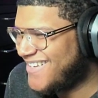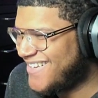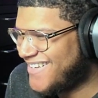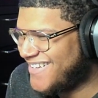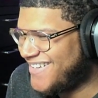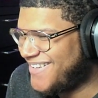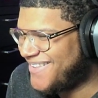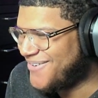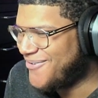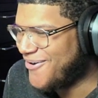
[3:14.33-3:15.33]

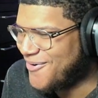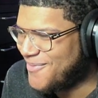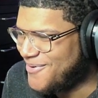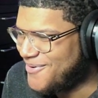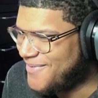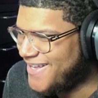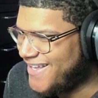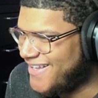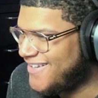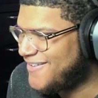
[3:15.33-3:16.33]
Adorable,
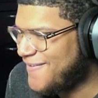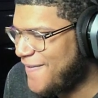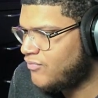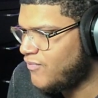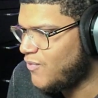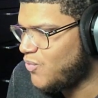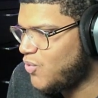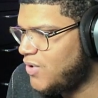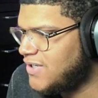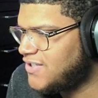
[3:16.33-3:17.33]
man.
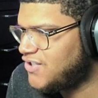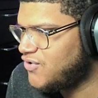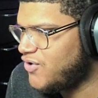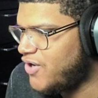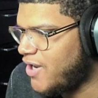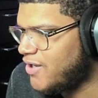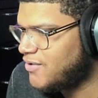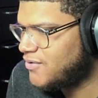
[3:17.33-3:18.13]
Woolly sugar.